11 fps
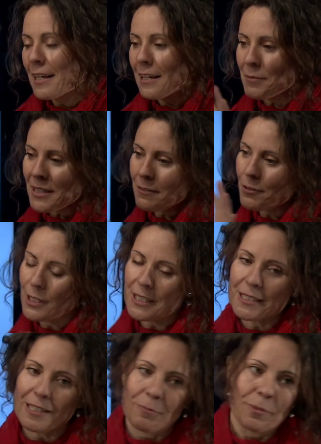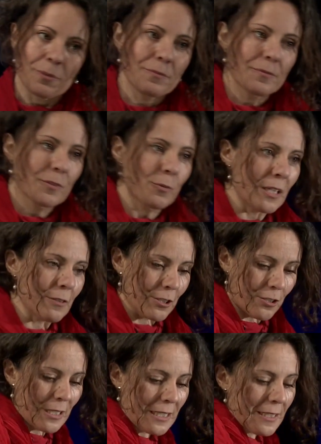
Let me give you an example to illustrate